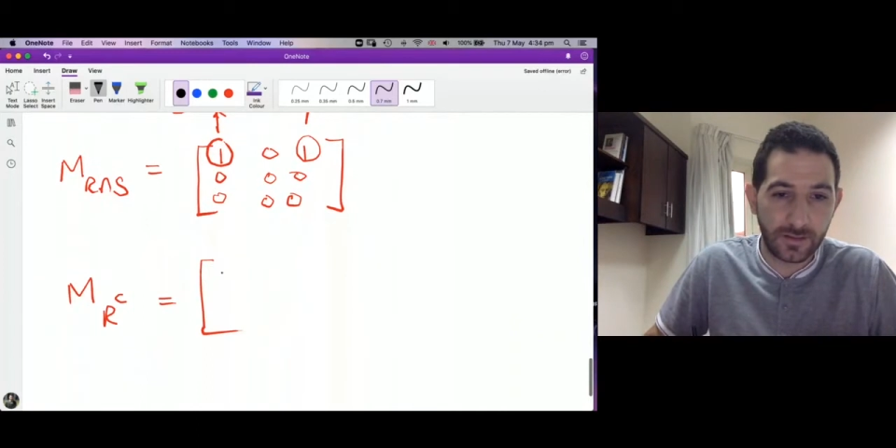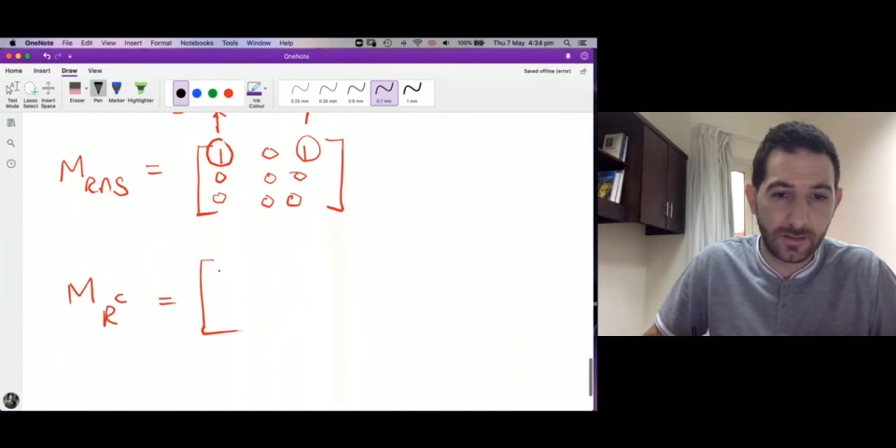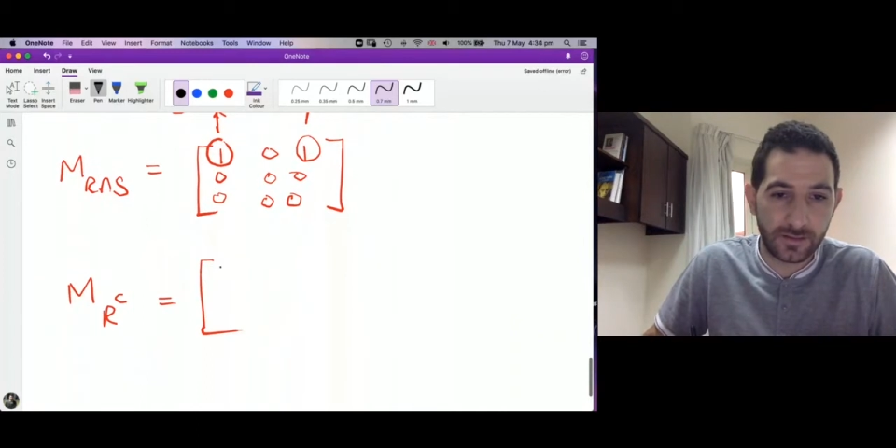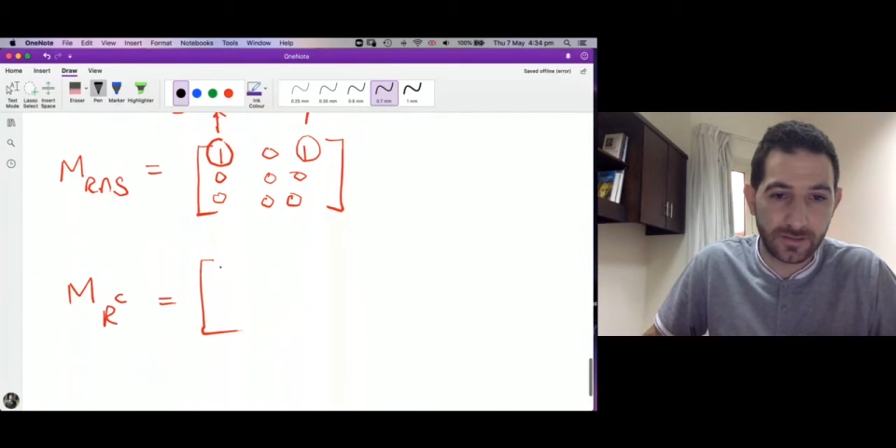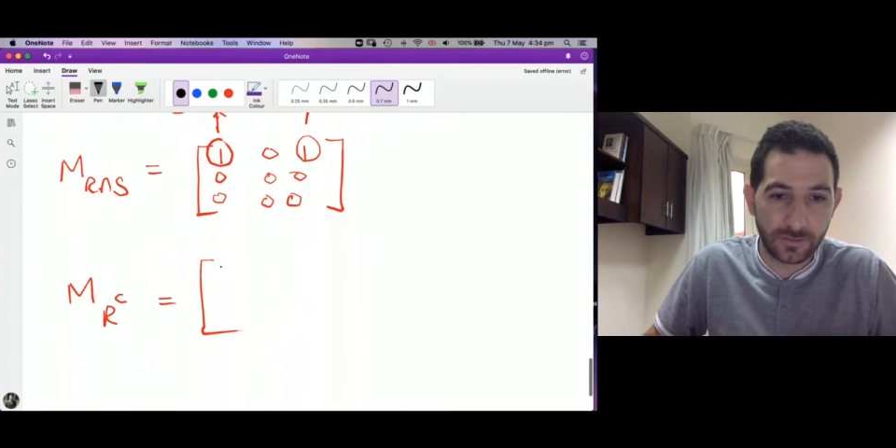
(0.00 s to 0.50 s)

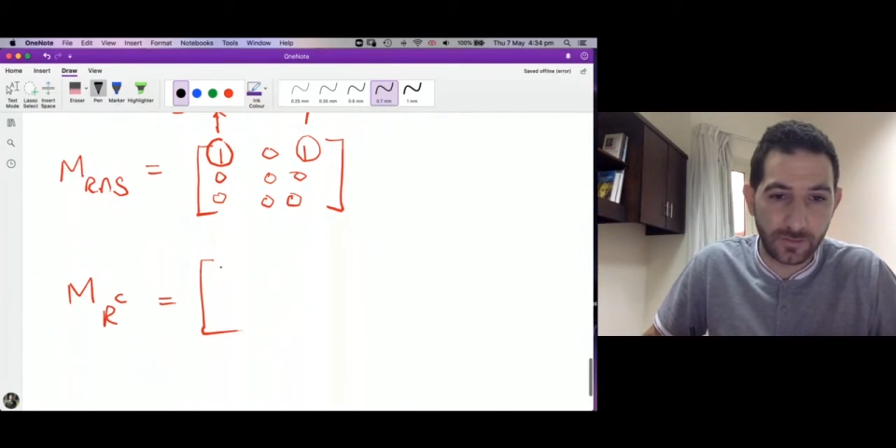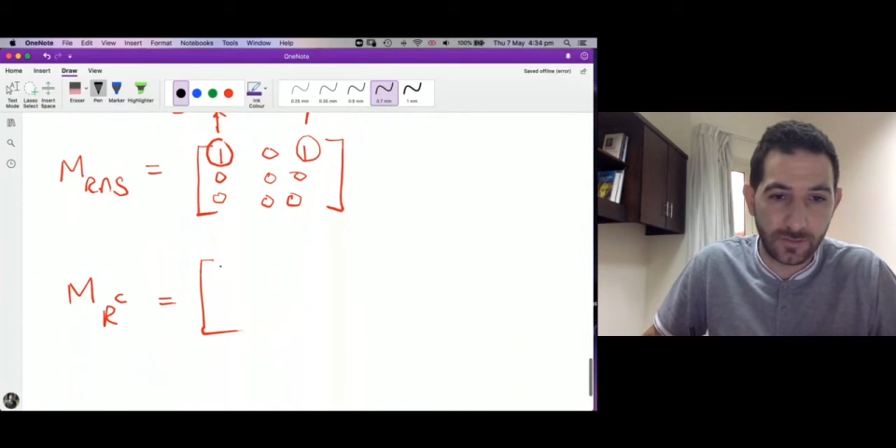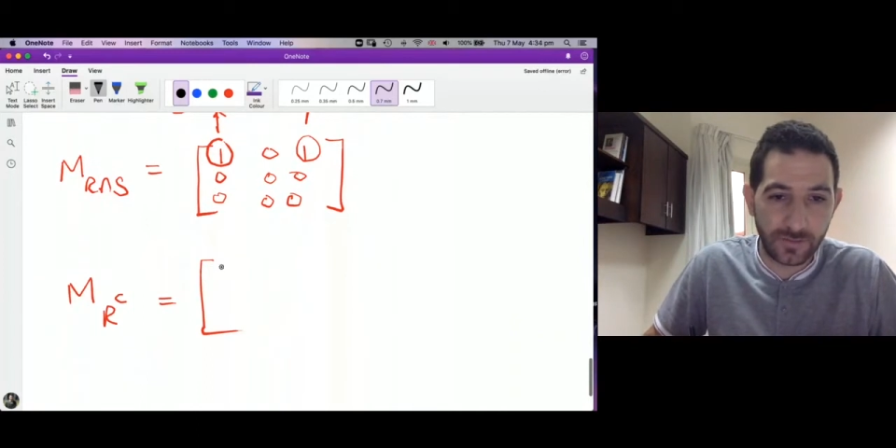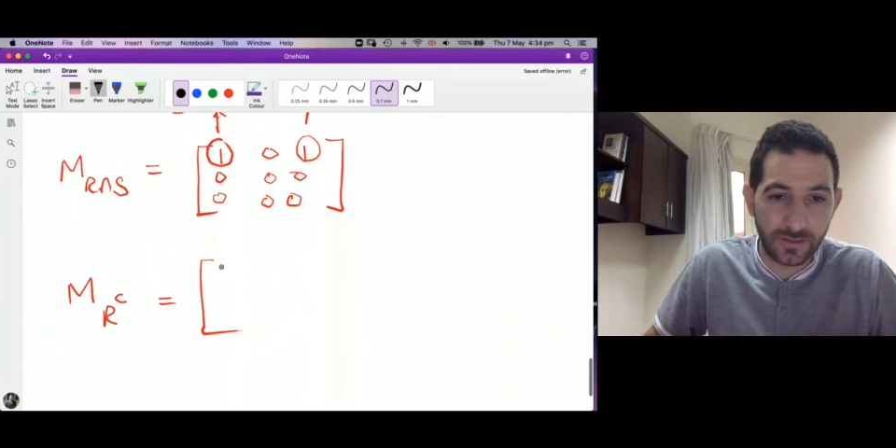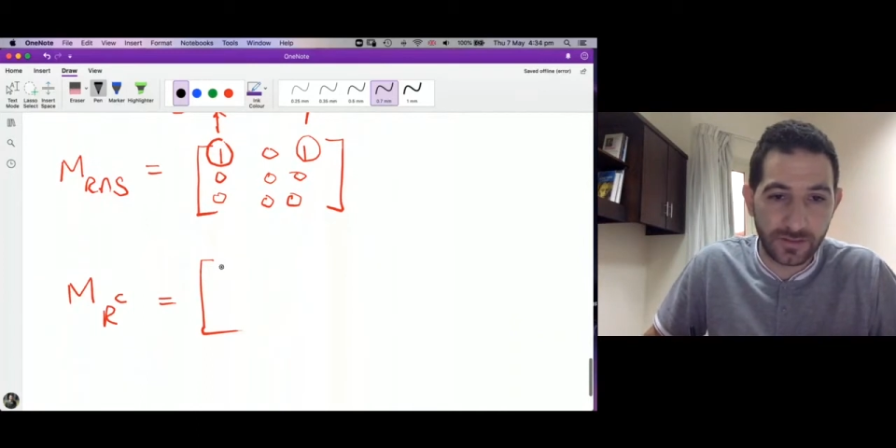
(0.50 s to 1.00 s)
this will
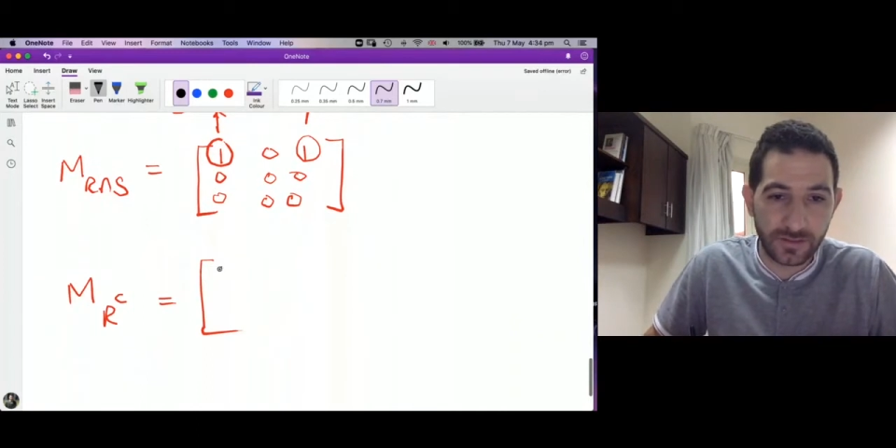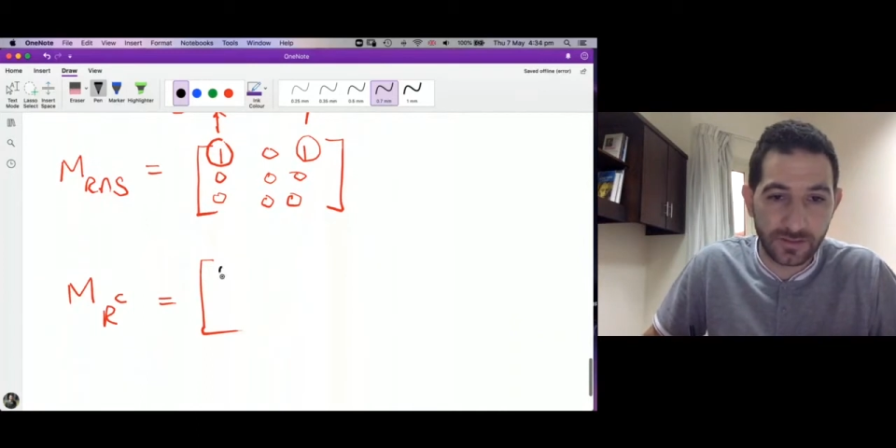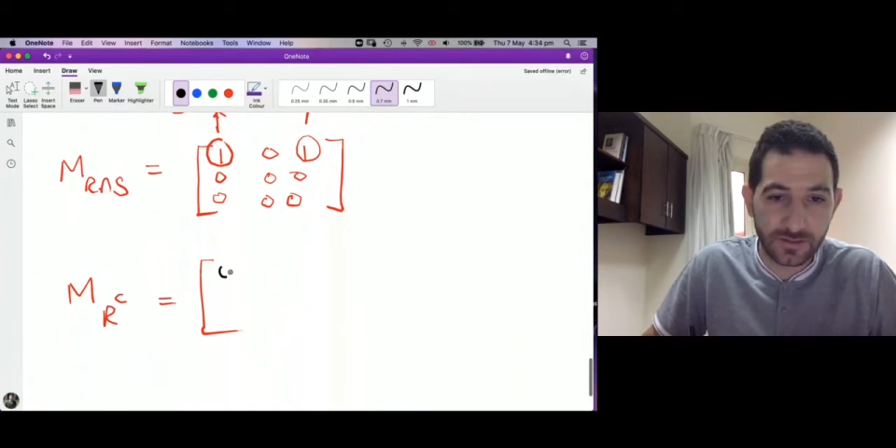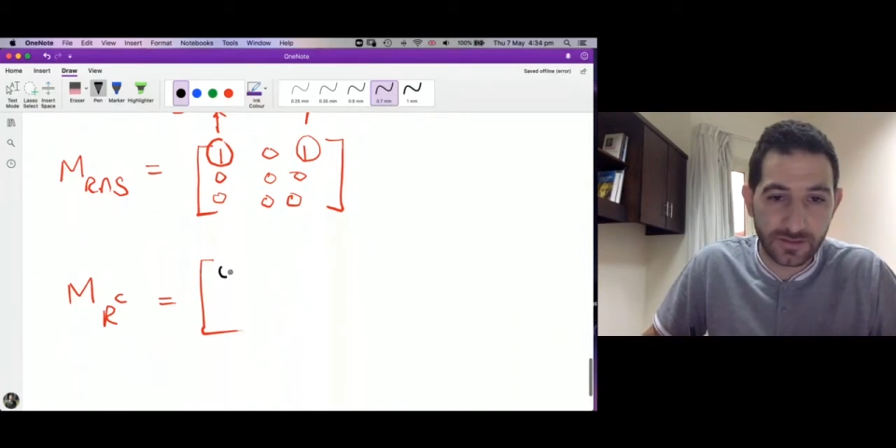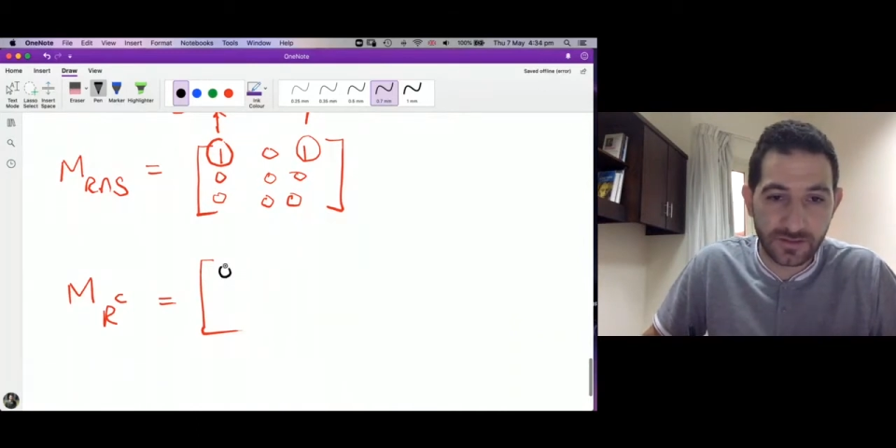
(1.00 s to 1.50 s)
be
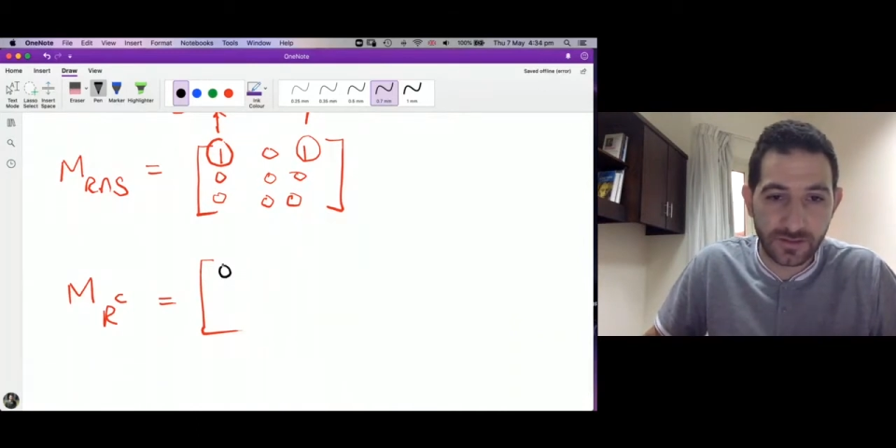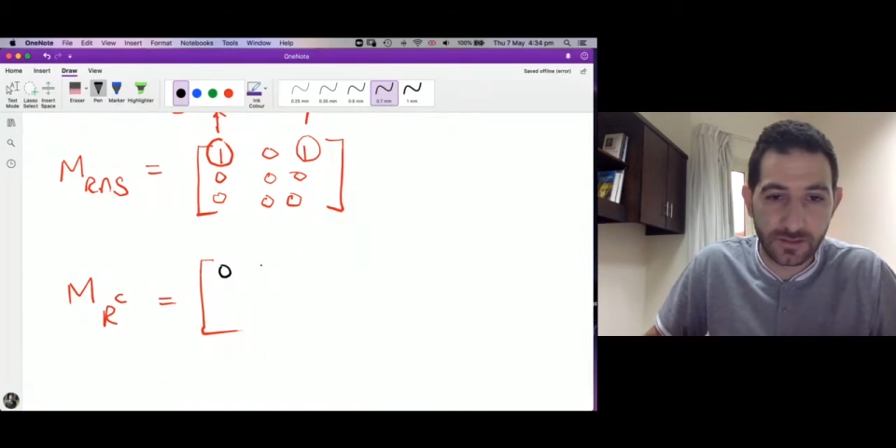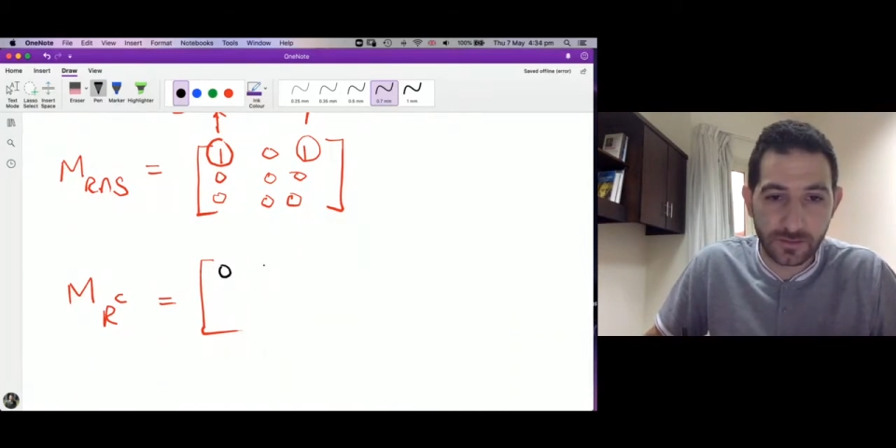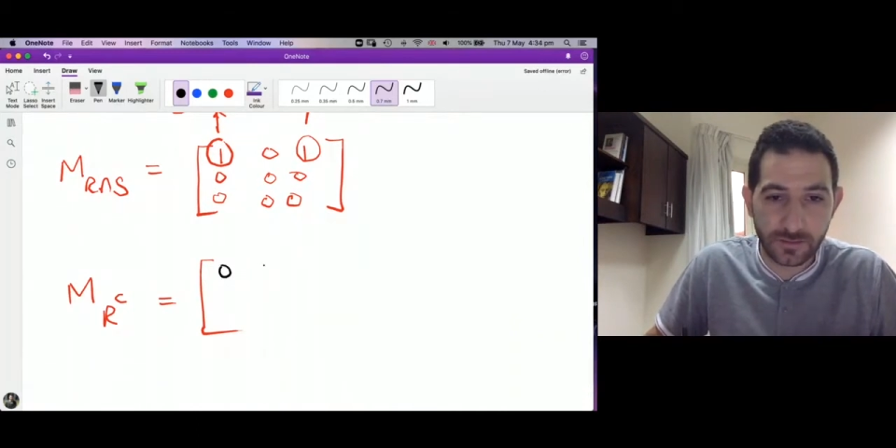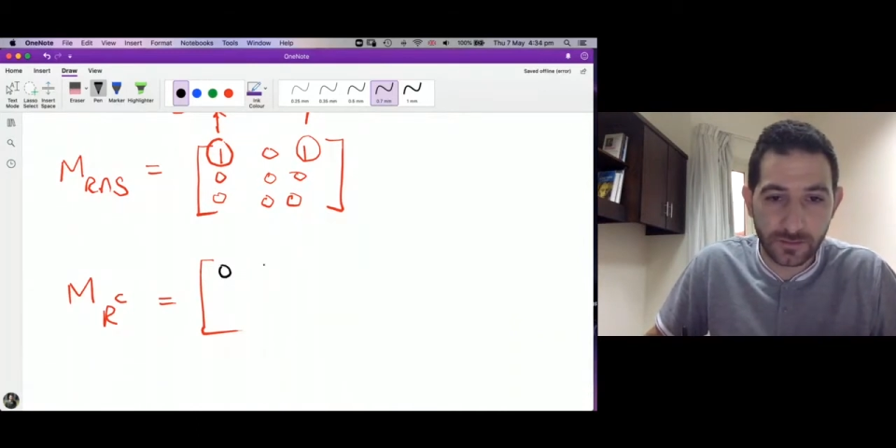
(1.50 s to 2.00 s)

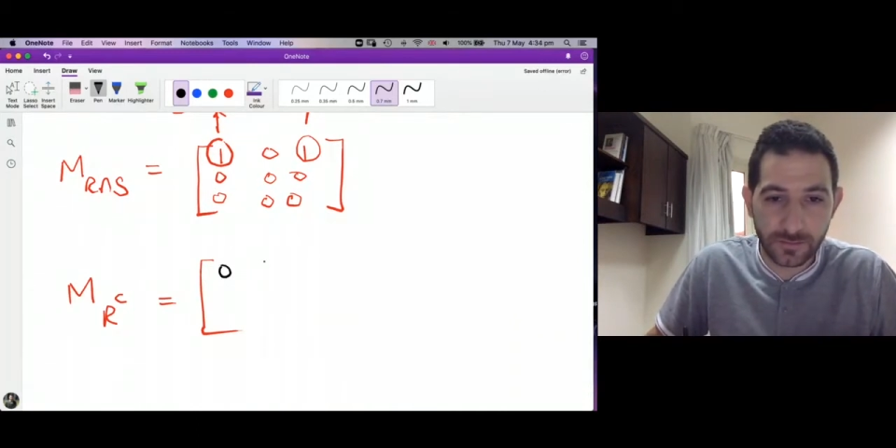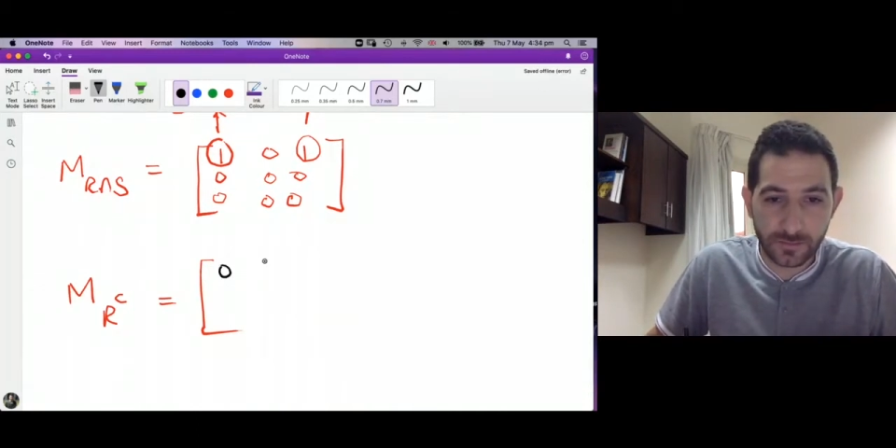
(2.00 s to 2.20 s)
0,